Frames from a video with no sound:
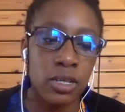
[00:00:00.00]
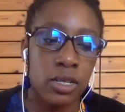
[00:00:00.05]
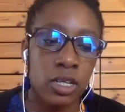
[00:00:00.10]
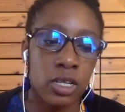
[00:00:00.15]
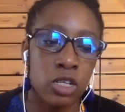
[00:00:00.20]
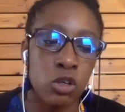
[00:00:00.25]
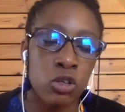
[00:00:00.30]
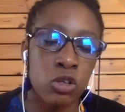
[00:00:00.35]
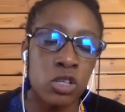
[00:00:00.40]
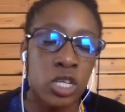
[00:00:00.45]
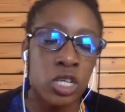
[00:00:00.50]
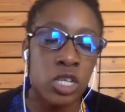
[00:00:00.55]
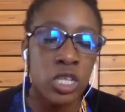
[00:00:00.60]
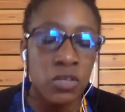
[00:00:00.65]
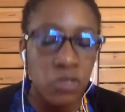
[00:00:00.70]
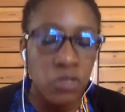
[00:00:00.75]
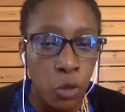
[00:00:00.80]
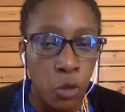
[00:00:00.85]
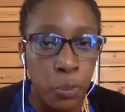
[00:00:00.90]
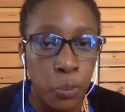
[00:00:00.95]
it also
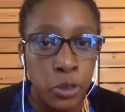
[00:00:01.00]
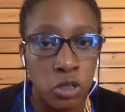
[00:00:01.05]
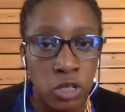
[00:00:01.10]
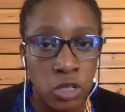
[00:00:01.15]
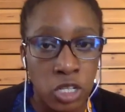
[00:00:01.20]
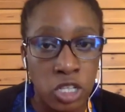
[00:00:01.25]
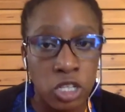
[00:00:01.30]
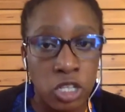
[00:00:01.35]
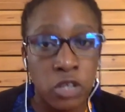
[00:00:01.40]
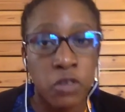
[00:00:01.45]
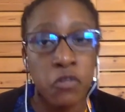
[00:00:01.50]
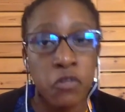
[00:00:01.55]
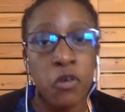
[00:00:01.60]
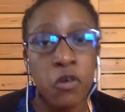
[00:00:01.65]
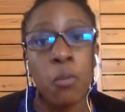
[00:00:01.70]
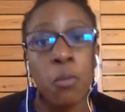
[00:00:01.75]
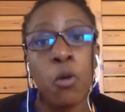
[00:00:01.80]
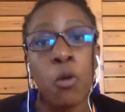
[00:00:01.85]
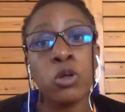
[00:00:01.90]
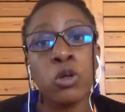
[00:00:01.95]
gives the opportunity for
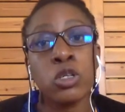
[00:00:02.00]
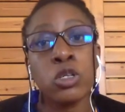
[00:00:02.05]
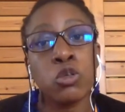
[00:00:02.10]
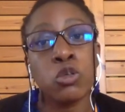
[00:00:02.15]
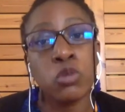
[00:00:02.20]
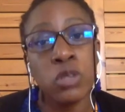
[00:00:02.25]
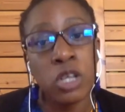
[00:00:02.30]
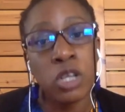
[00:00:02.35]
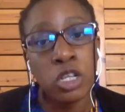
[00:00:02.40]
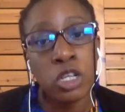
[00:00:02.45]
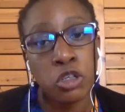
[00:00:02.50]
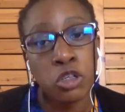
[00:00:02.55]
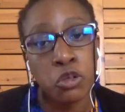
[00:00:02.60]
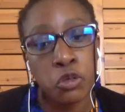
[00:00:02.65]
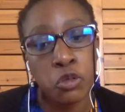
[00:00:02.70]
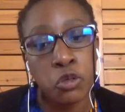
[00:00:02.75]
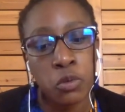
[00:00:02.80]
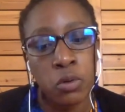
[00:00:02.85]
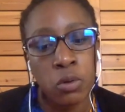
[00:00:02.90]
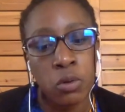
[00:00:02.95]
more students
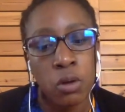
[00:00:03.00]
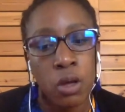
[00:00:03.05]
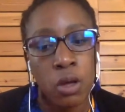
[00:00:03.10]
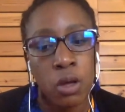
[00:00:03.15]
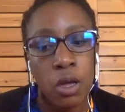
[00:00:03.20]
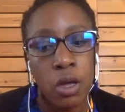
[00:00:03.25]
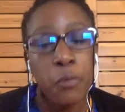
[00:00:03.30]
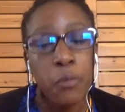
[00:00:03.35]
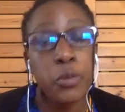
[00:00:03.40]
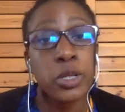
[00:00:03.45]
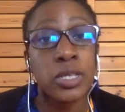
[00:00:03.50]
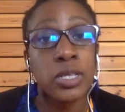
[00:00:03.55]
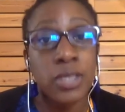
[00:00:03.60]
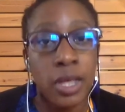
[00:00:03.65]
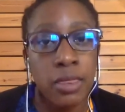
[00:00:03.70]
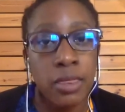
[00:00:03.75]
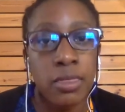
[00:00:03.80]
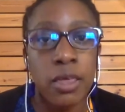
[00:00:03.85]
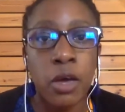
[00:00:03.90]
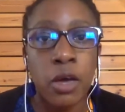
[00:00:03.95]
to
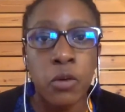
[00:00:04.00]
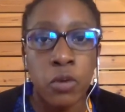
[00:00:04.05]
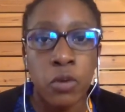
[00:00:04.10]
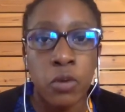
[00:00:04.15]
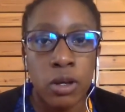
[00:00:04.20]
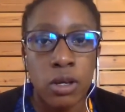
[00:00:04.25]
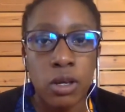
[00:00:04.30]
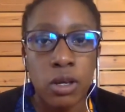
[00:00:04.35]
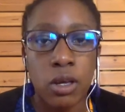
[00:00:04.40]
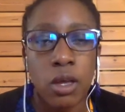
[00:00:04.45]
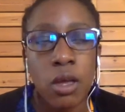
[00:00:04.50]
present their work.